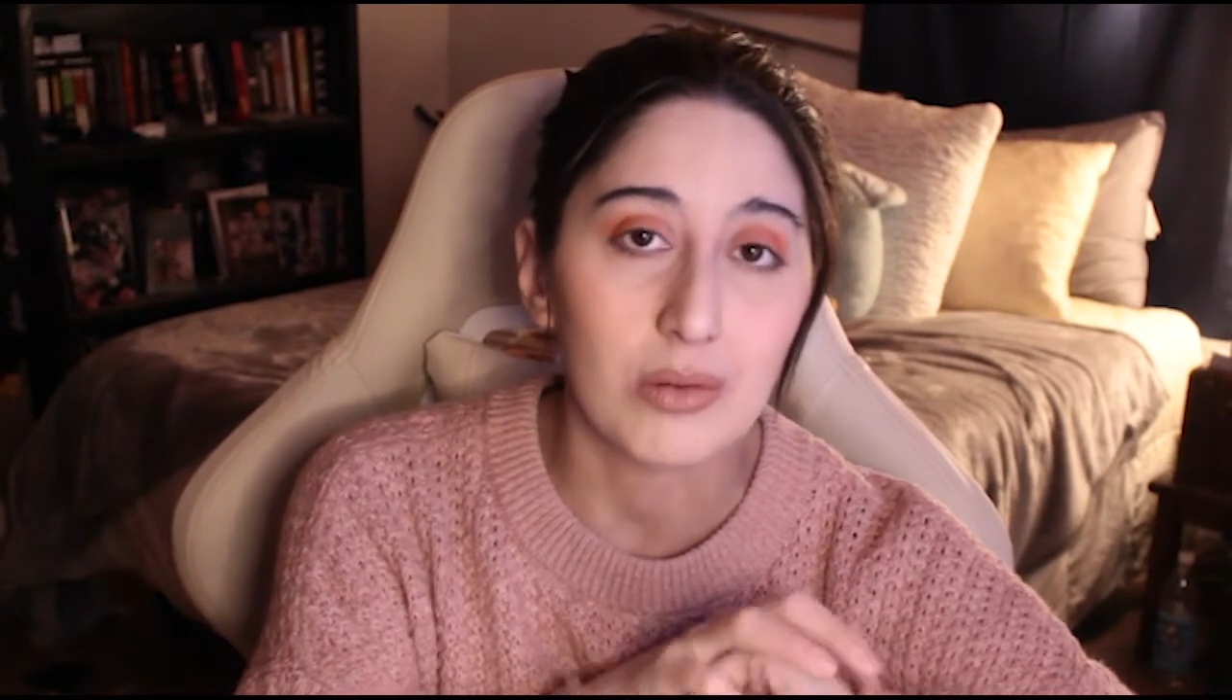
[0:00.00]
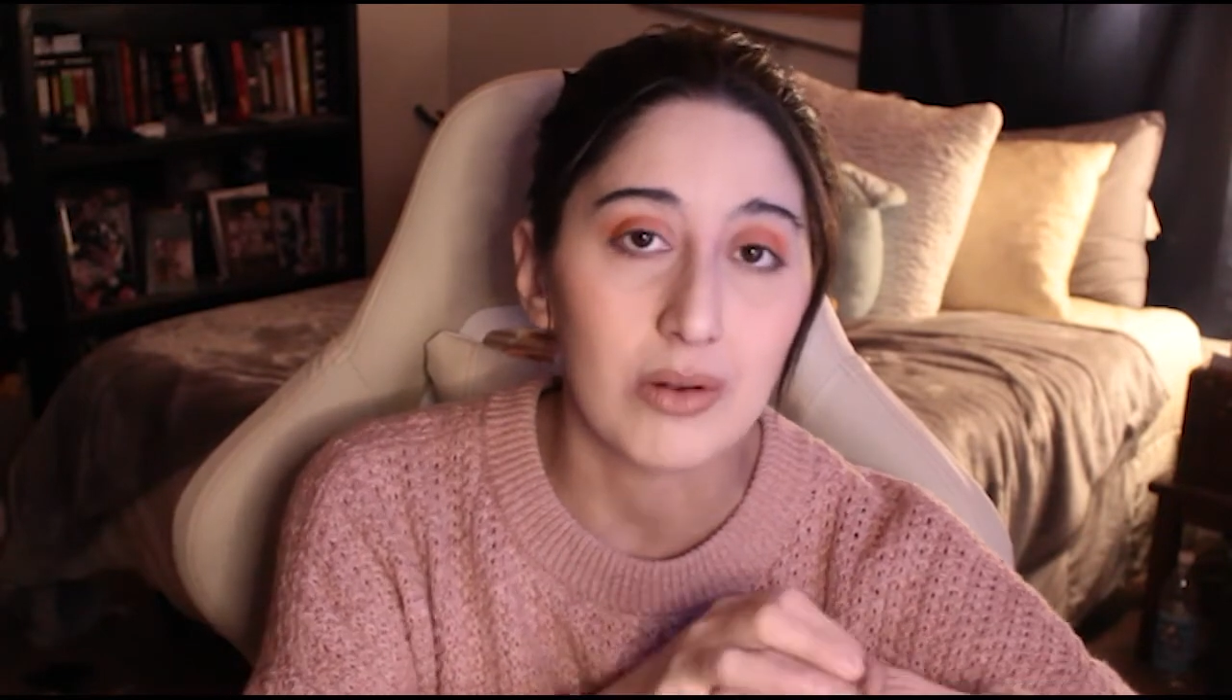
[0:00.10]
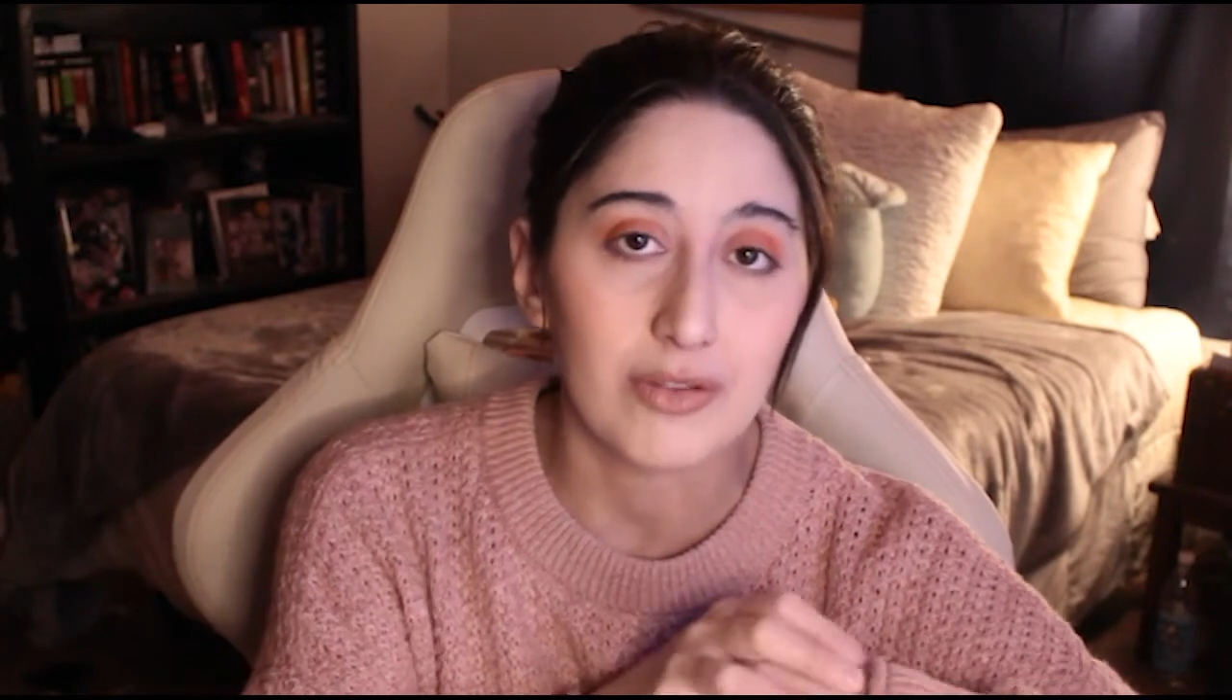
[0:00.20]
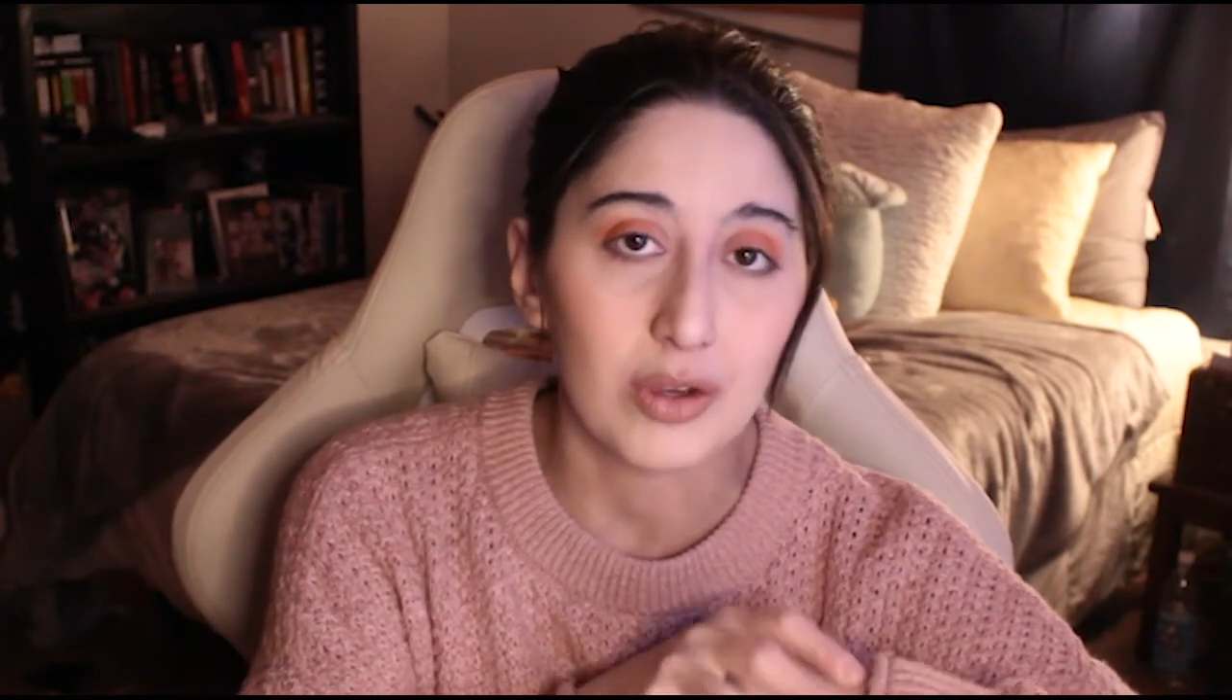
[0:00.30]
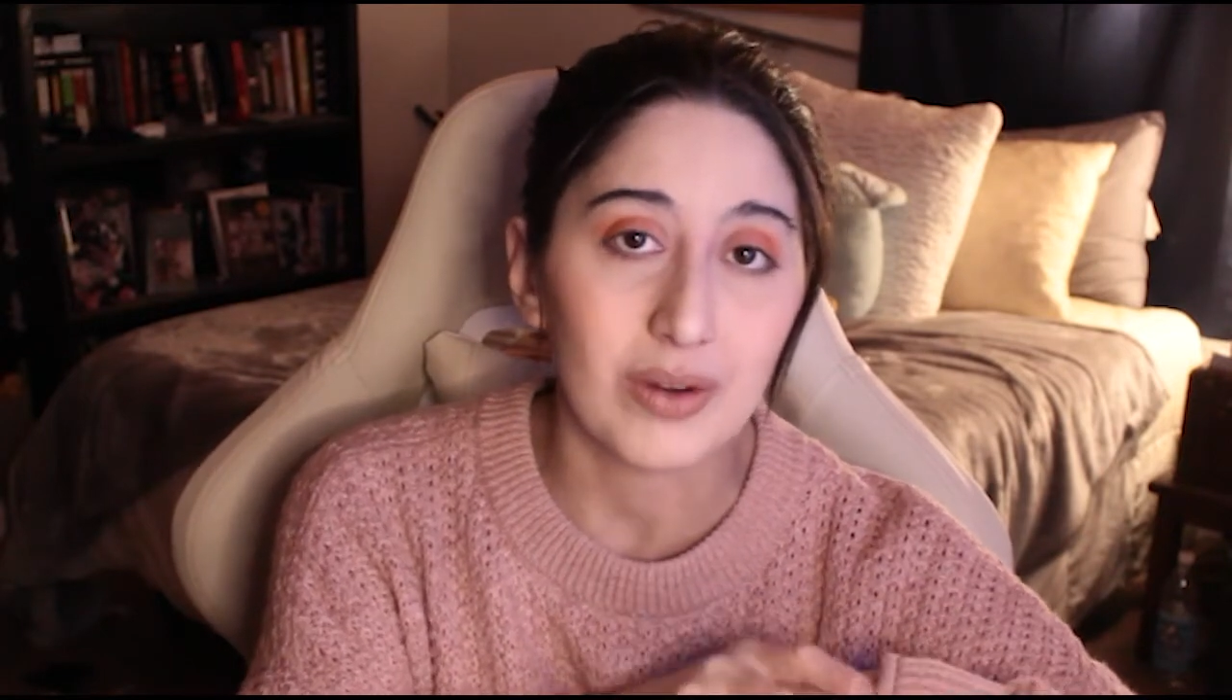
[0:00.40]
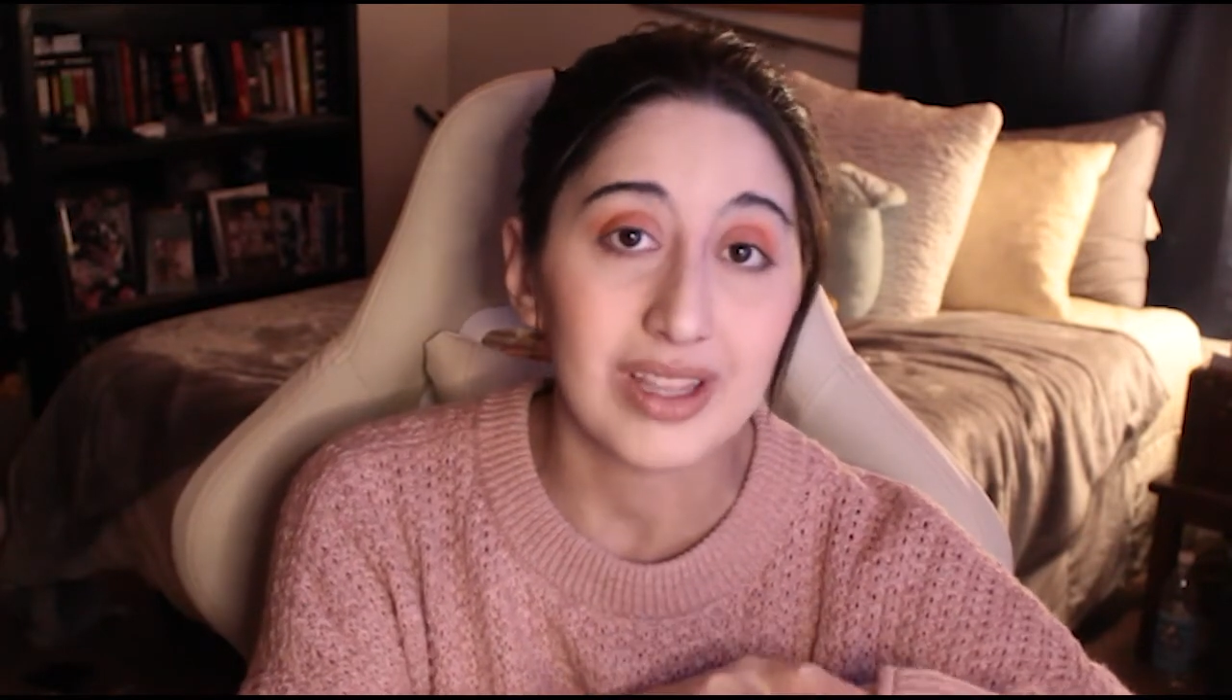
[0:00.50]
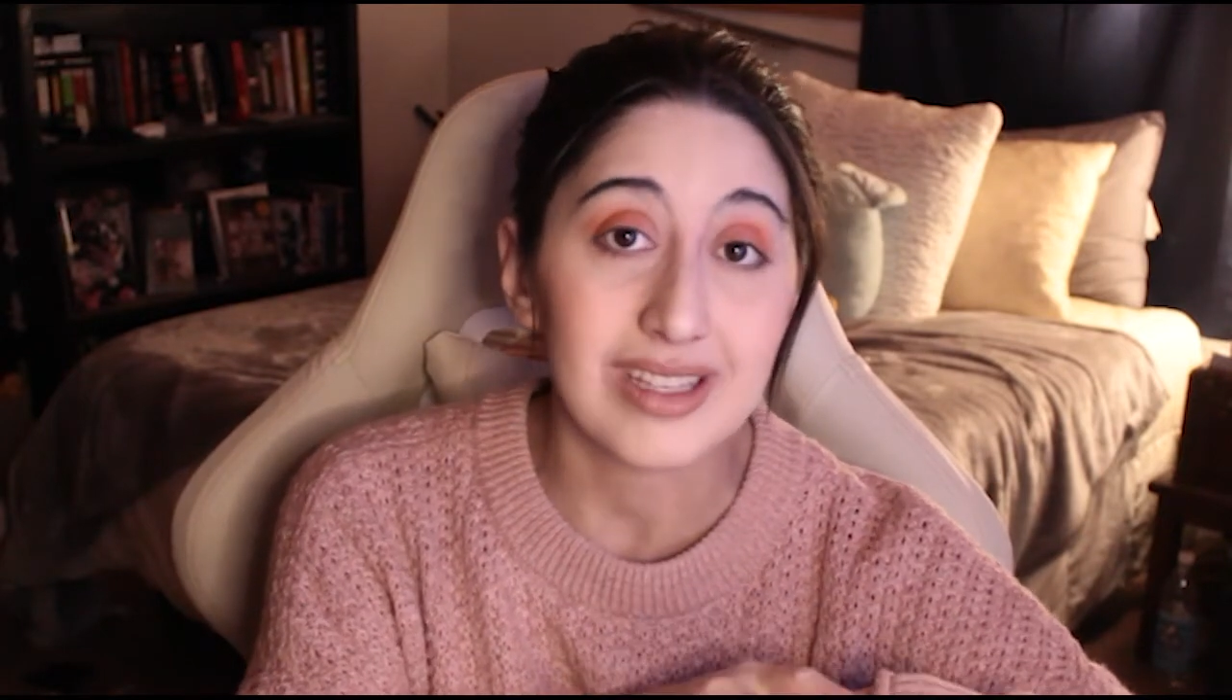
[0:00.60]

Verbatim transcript: a review on